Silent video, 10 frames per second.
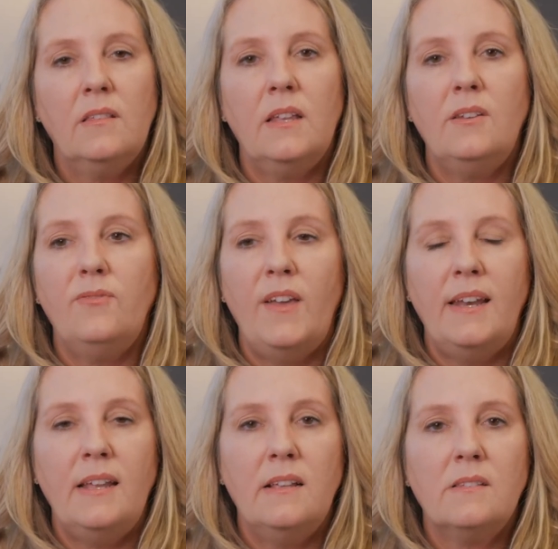the
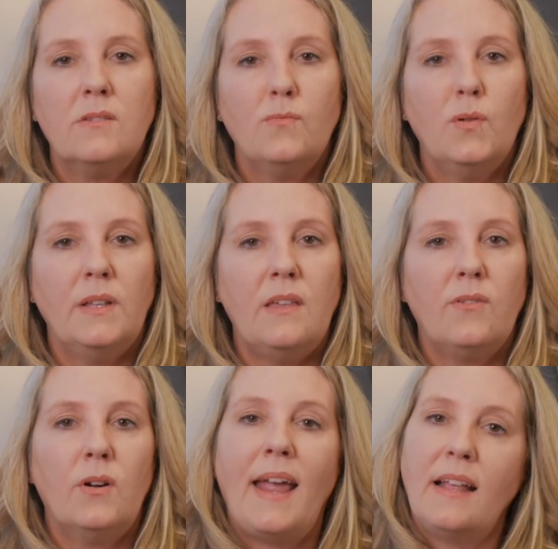defendants will
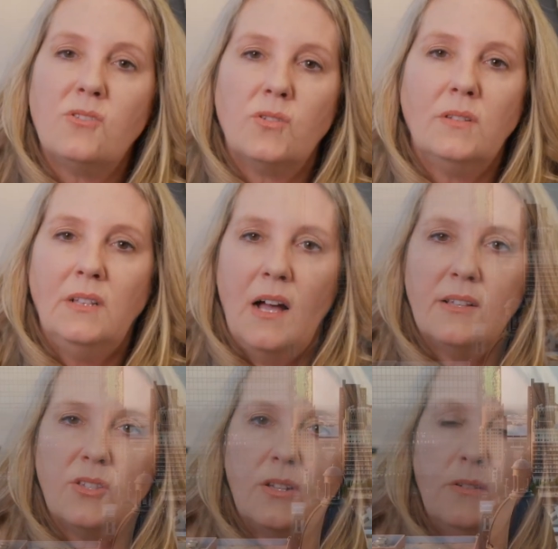either answer the
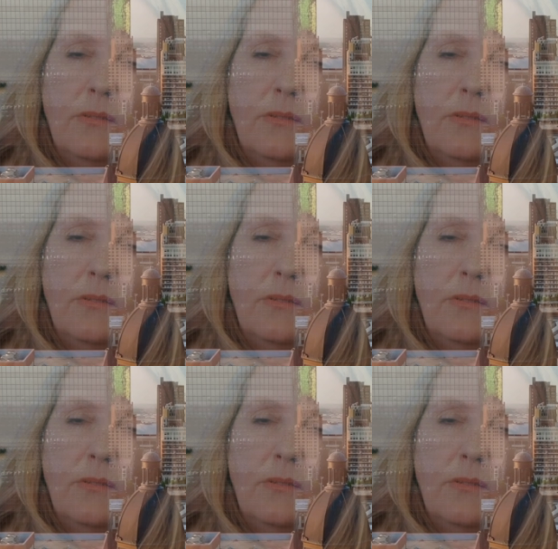lawsuit,